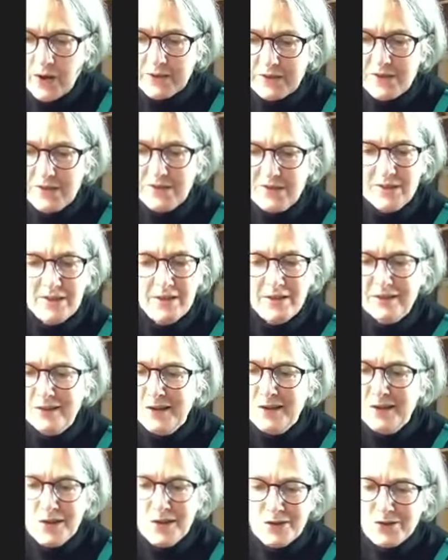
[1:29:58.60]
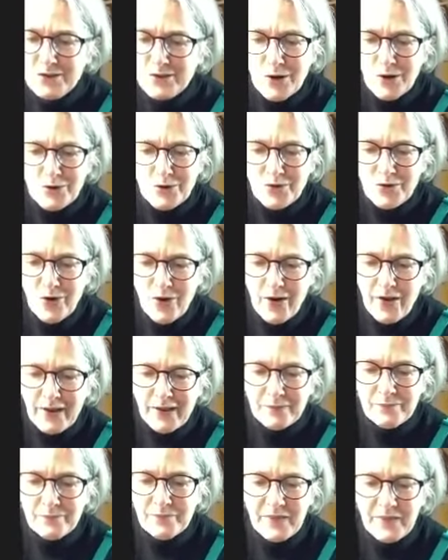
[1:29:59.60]
wants to start
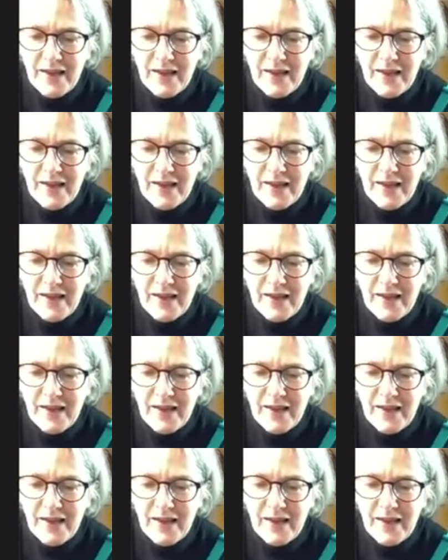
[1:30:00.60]
drawing,